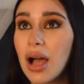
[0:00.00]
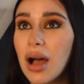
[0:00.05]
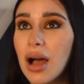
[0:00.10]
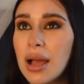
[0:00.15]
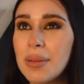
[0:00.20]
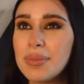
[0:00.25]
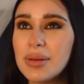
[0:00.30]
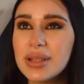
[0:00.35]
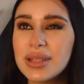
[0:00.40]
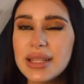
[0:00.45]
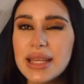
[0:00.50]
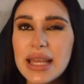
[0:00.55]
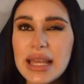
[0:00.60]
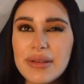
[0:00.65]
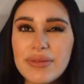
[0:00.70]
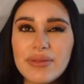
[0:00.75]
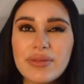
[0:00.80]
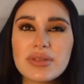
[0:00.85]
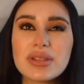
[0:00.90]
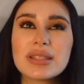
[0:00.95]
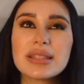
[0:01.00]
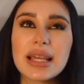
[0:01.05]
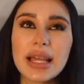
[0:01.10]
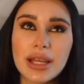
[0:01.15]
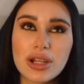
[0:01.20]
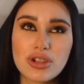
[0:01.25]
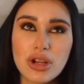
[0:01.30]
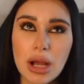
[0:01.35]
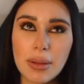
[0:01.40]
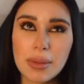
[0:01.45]
I believe
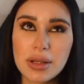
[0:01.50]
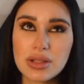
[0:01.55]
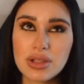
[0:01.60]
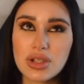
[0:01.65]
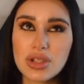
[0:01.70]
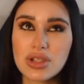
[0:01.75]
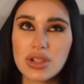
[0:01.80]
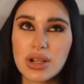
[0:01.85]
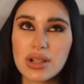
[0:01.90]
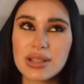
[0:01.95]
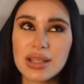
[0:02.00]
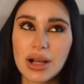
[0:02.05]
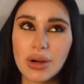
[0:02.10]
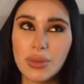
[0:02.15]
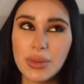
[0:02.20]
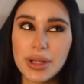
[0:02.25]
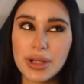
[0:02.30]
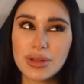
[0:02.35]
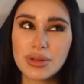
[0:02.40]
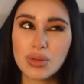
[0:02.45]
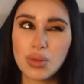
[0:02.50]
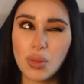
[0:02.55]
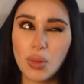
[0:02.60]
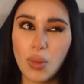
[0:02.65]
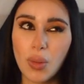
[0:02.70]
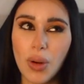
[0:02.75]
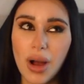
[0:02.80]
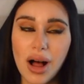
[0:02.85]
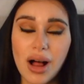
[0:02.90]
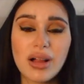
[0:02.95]
second trimester starts at week
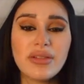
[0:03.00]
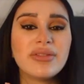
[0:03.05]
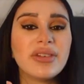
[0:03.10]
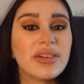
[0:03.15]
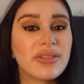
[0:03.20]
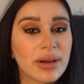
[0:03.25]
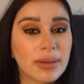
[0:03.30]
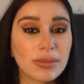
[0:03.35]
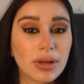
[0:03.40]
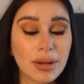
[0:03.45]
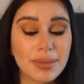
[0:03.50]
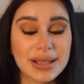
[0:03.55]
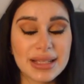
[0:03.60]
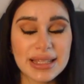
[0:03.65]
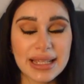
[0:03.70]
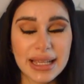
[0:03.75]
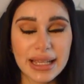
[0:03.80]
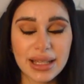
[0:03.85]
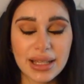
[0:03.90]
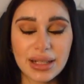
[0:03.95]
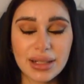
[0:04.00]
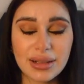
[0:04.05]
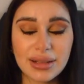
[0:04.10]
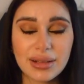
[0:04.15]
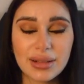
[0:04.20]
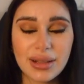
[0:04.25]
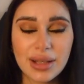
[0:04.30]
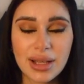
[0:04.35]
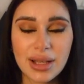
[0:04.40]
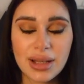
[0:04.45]
12, if I'm not mistaken.
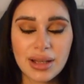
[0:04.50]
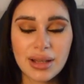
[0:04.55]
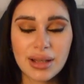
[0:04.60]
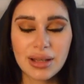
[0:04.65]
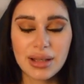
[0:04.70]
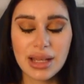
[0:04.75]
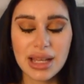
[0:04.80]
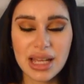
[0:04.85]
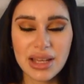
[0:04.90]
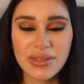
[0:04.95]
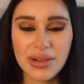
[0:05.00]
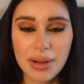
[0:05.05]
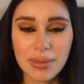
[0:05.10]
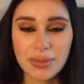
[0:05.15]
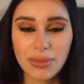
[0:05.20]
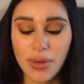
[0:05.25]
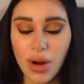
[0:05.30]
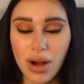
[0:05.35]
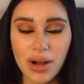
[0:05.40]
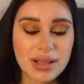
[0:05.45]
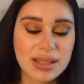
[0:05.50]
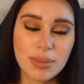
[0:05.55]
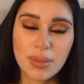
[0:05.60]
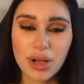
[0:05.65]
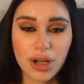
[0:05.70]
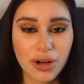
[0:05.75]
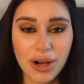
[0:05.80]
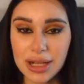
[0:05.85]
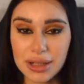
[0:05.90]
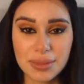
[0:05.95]
If I'm wrong,
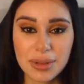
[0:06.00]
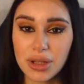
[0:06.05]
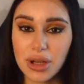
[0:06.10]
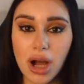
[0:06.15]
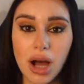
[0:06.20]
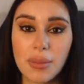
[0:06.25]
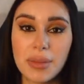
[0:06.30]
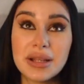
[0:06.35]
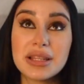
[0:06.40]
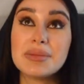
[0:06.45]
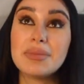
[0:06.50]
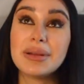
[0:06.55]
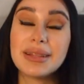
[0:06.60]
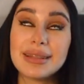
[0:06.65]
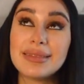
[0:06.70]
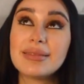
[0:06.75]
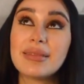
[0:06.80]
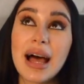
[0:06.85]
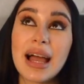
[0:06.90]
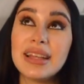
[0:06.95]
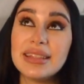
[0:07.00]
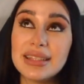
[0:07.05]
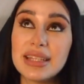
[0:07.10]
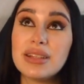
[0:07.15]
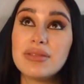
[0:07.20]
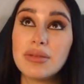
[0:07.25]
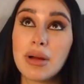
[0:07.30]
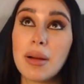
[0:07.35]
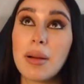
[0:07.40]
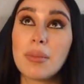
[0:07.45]
someone correct me in the comments. But I
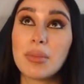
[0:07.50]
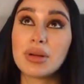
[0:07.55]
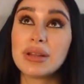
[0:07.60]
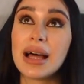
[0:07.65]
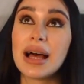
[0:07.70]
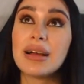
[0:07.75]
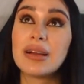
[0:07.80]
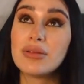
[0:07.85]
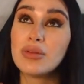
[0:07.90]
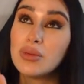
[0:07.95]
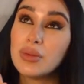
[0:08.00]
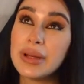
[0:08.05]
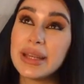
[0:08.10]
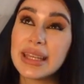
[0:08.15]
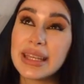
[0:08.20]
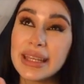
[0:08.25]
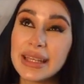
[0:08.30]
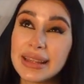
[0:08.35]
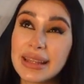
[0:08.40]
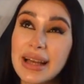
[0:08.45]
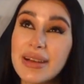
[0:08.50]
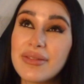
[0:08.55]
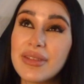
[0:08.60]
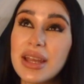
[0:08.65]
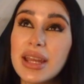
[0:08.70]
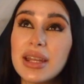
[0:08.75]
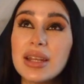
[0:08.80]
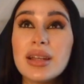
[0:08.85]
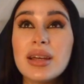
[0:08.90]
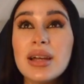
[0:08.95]
did remember that week
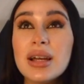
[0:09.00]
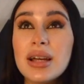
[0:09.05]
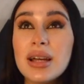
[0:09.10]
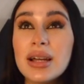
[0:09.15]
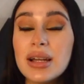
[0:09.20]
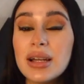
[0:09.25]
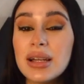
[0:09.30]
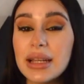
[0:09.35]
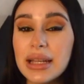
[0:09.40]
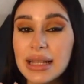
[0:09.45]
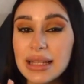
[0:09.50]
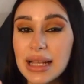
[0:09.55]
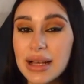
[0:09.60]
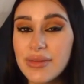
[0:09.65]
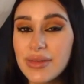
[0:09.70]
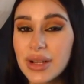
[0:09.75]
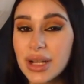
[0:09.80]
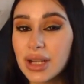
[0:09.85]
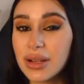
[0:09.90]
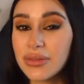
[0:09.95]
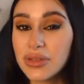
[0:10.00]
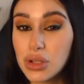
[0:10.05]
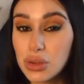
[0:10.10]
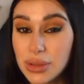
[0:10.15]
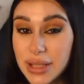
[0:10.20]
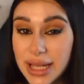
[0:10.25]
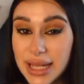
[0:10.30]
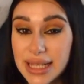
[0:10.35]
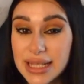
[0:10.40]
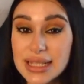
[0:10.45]
11 in a few
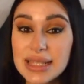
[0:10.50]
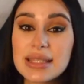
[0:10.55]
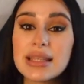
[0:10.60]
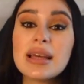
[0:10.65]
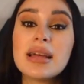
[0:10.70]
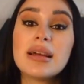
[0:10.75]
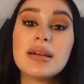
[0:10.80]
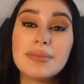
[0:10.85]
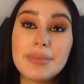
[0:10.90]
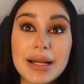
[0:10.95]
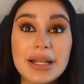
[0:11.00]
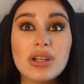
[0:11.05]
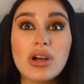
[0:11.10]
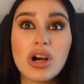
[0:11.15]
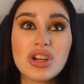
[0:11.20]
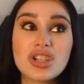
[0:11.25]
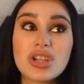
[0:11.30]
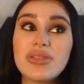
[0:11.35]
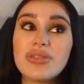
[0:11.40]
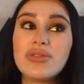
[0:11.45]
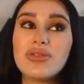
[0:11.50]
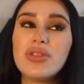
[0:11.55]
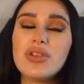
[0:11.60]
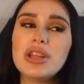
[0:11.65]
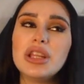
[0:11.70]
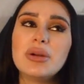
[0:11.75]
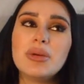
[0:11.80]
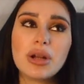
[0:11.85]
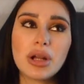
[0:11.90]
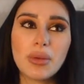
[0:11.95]
days, my nausea
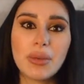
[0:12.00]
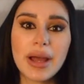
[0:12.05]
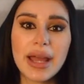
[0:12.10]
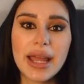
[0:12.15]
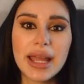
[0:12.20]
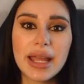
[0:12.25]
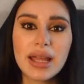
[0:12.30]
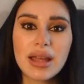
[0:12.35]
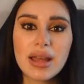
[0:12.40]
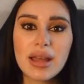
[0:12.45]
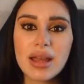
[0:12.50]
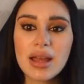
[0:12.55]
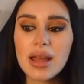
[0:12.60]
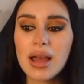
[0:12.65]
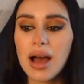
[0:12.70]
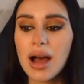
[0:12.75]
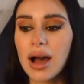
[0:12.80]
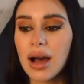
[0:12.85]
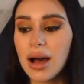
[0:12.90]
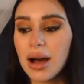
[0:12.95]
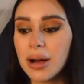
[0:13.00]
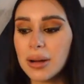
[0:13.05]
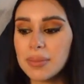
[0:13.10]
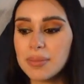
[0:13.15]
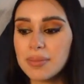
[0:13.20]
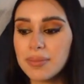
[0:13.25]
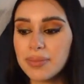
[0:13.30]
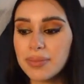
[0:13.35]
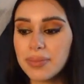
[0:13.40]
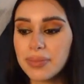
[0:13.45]
fully went away.
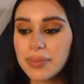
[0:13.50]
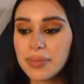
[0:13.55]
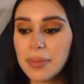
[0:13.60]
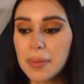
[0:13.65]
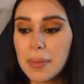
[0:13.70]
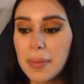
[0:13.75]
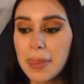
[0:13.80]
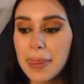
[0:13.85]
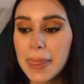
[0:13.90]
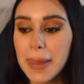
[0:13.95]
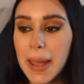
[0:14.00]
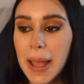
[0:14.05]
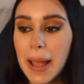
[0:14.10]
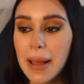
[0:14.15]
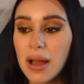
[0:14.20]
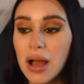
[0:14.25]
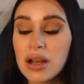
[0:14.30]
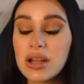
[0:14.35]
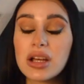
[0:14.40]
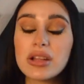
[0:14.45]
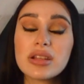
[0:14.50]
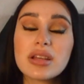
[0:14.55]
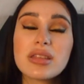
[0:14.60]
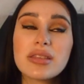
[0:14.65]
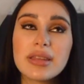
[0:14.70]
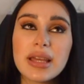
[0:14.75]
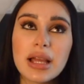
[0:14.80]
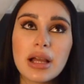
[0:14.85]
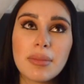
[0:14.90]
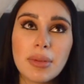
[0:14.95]
Another
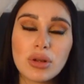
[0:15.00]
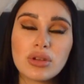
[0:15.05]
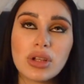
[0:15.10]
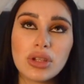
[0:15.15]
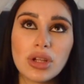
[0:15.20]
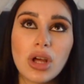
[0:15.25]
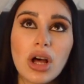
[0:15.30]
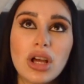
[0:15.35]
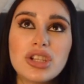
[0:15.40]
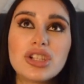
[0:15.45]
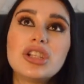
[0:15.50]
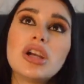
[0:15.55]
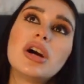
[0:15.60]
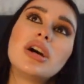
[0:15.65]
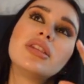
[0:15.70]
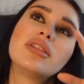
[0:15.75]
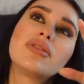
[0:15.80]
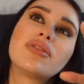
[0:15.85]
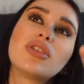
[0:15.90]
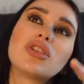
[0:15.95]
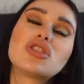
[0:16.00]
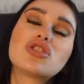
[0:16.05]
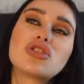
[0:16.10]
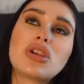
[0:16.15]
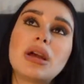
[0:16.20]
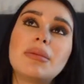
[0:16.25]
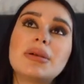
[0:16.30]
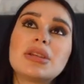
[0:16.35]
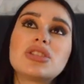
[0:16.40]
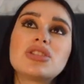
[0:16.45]
thing about the nausea in the first
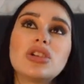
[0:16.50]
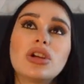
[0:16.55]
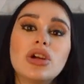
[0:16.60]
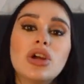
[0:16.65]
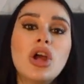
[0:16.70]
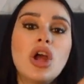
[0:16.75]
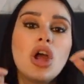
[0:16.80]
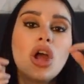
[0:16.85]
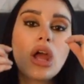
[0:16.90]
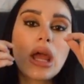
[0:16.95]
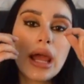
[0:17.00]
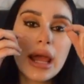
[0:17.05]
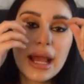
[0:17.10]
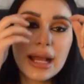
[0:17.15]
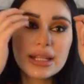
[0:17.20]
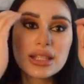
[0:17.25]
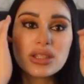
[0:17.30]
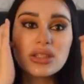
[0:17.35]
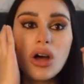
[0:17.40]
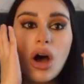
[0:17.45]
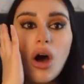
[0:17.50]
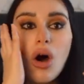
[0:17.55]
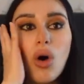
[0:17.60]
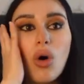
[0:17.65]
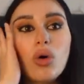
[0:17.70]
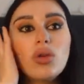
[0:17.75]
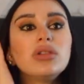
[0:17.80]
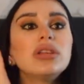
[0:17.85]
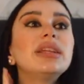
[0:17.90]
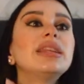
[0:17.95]
trimester, it's not
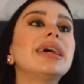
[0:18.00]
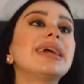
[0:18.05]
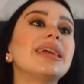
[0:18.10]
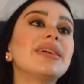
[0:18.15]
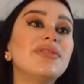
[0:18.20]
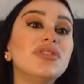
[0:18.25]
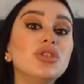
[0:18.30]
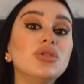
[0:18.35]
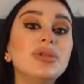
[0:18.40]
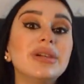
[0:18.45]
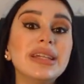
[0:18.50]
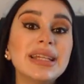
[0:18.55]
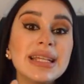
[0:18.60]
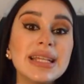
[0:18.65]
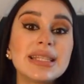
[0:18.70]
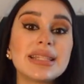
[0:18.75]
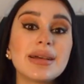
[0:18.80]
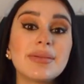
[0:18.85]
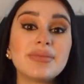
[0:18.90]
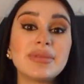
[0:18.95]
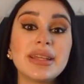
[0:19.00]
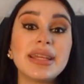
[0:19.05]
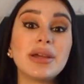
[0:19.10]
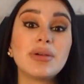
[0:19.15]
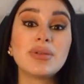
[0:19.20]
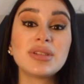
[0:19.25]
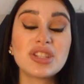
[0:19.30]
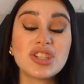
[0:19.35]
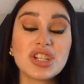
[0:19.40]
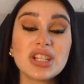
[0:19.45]
only like if you eat something, it
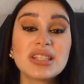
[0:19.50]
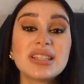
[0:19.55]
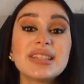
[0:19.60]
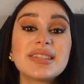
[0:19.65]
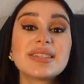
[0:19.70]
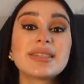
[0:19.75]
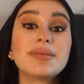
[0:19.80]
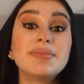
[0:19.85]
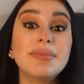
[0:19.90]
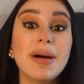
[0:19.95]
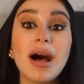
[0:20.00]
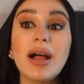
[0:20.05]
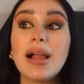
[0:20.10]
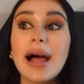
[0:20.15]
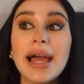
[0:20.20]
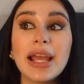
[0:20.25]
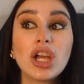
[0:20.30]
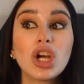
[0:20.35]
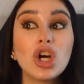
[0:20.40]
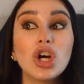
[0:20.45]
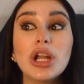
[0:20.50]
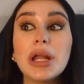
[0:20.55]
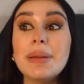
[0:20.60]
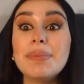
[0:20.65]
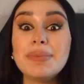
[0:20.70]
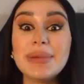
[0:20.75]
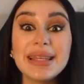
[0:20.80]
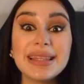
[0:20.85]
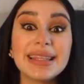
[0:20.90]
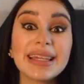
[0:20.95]
was just the smell. I
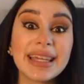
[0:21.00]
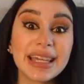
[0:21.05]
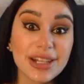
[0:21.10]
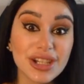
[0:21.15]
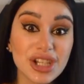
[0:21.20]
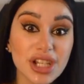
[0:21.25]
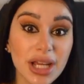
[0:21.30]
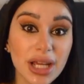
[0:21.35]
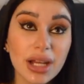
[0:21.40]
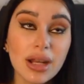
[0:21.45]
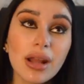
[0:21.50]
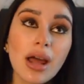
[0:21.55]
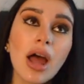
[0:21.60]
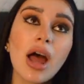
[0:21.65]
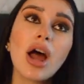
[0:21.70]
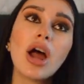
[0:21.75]
couldn't be in the kitchen.